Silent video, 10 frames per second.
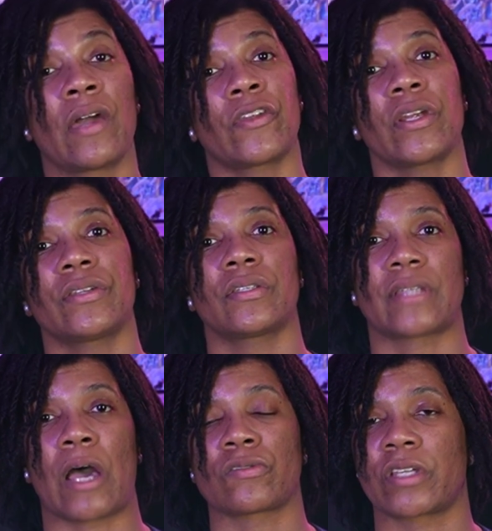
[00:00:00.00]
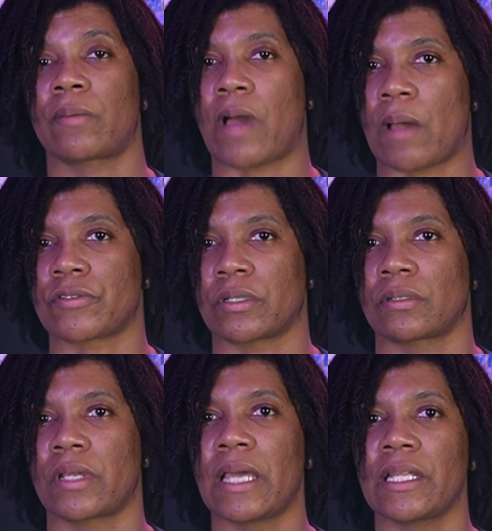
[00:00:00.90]
There is a sound setup option.
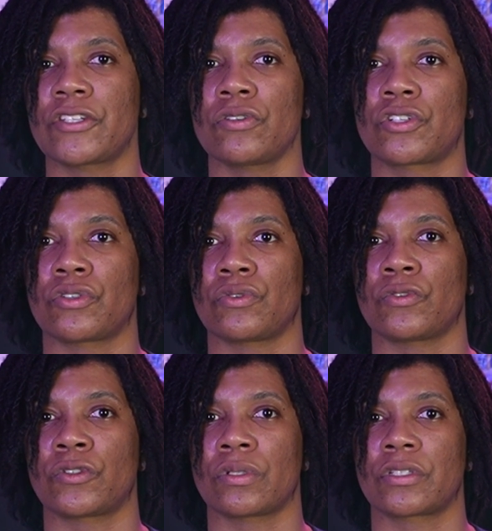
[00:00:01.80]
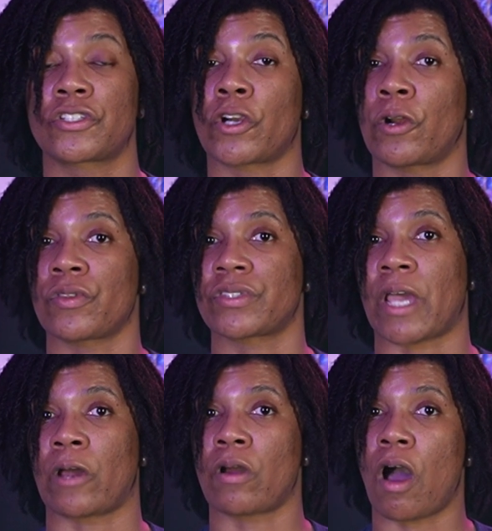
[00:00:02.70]
It lets you choose to turn the
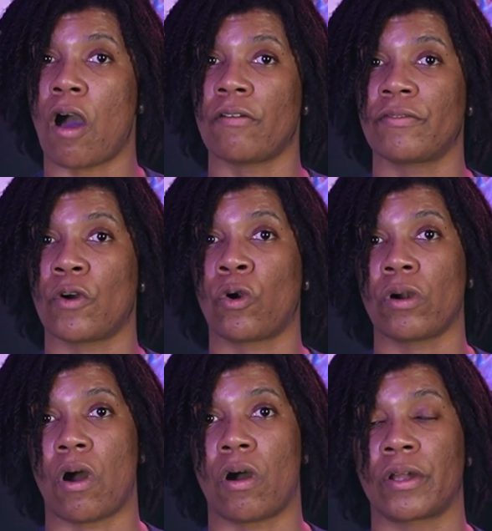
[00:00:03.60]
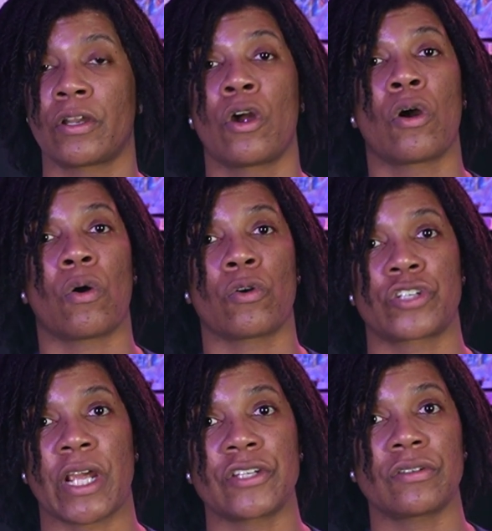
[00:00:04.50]
sound off or on or
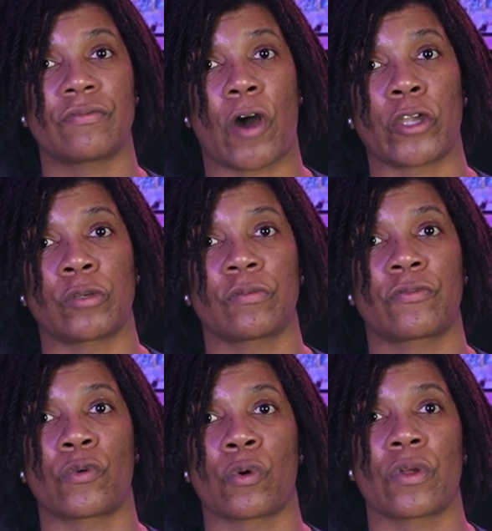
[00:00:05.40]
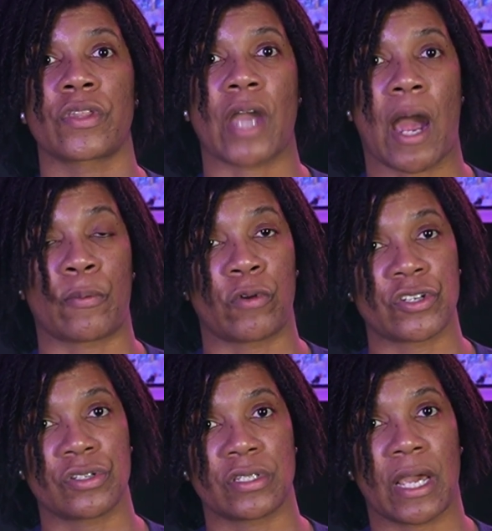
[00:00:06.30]
change the volume for the
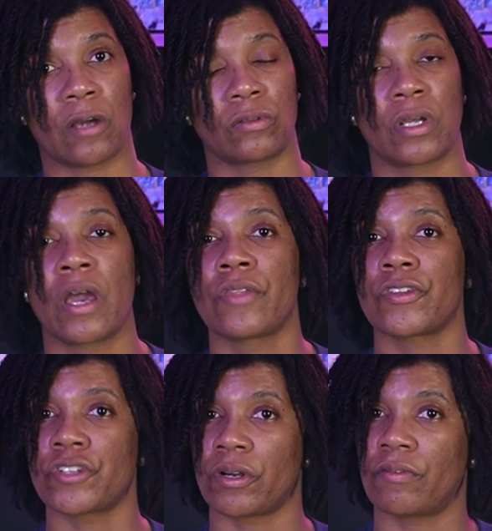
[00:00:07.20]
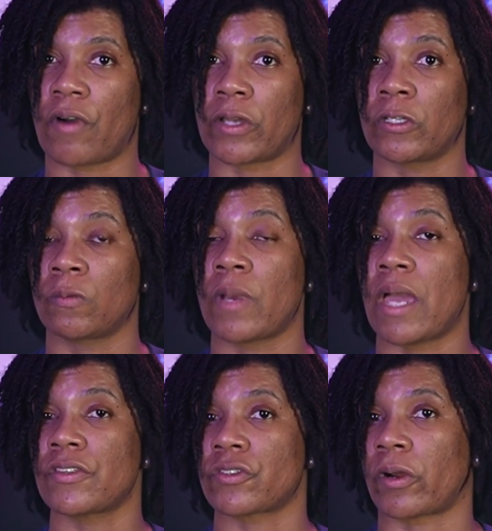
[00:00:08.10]
operation sound, the shutter volume,
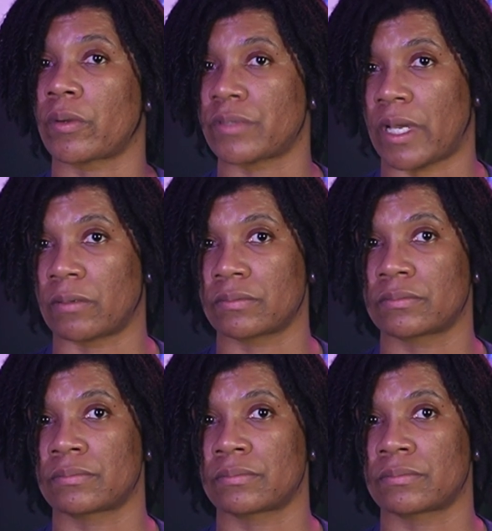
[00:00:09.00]
and the startup sound.